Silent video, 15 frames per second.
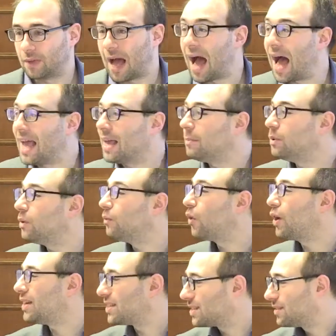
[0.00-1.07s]
I am your
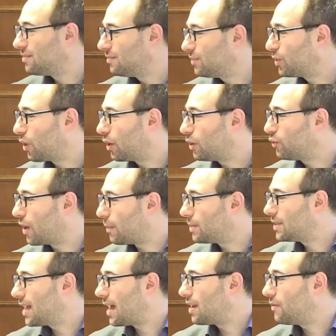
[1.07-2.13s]
voice, Donald Trump
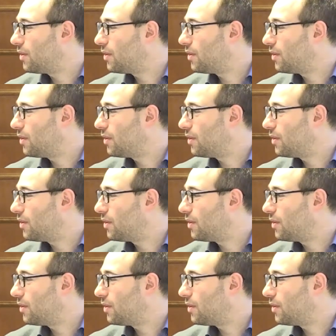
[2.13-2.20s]
said